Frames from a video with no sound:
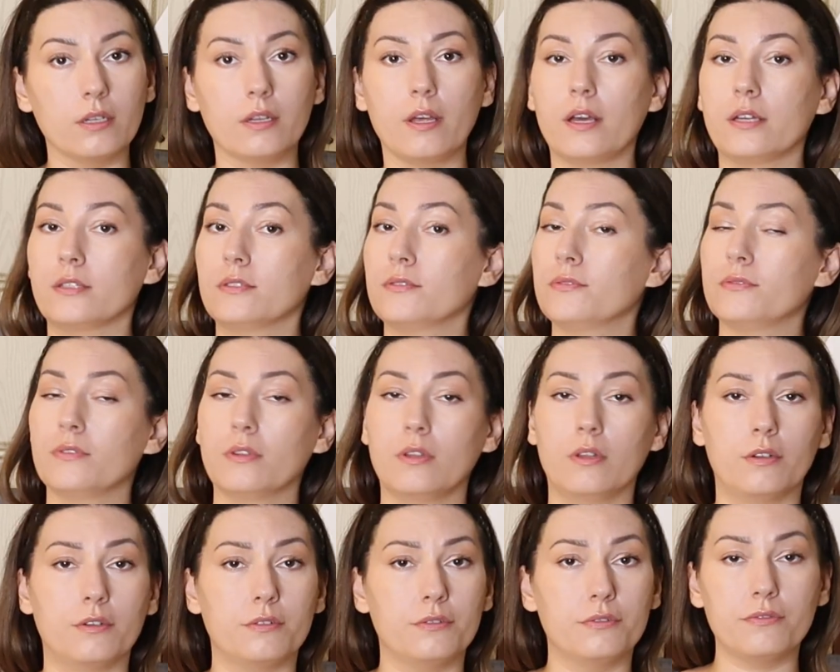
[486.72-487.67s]
it has a
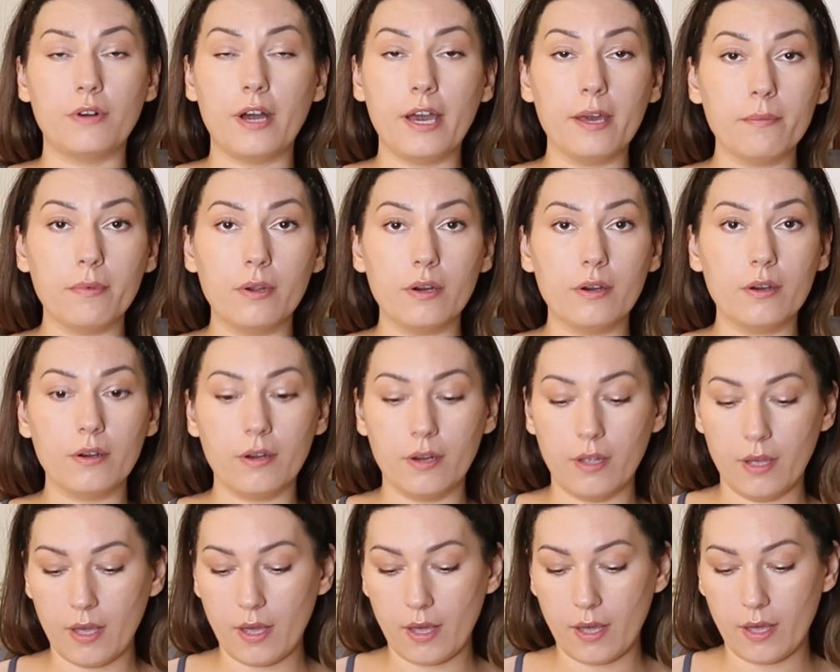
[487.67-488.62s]
lot of fiber,
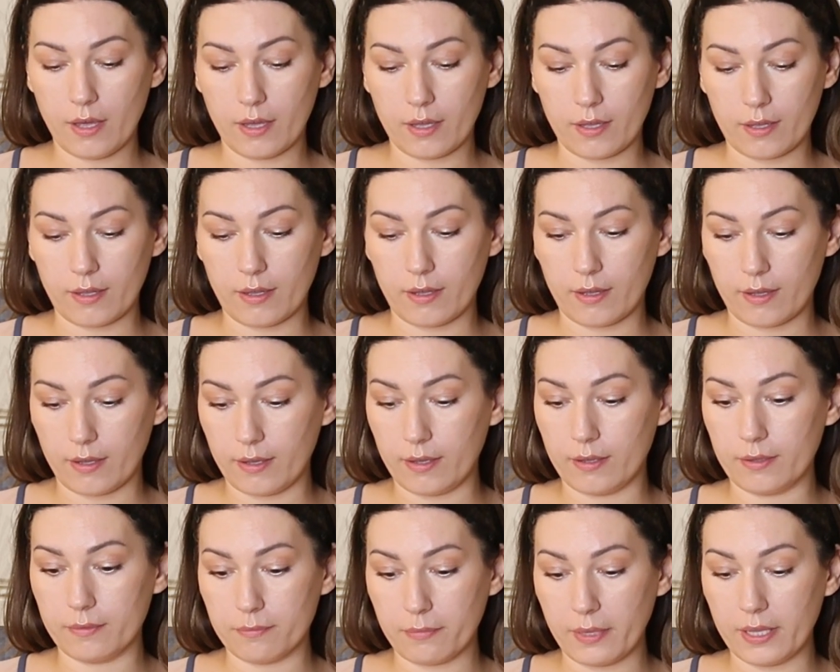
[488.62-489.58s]

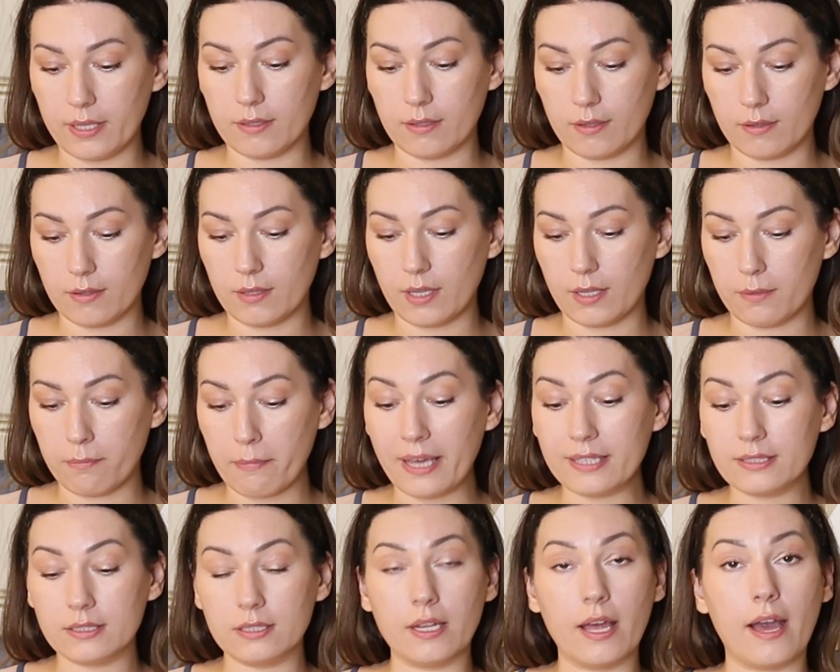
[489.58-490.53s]
that
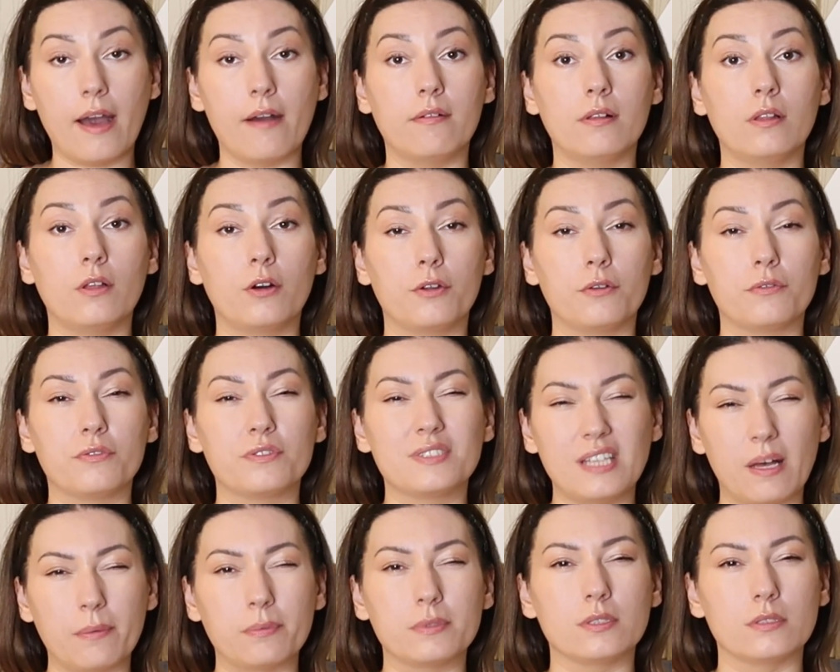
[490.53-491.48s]
makes it have a lot of
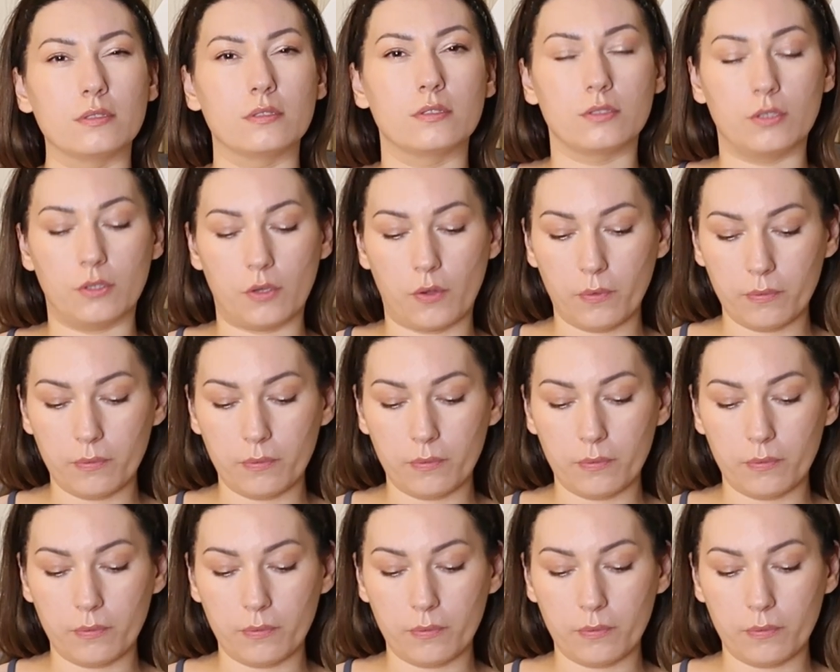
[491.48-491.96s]
substance,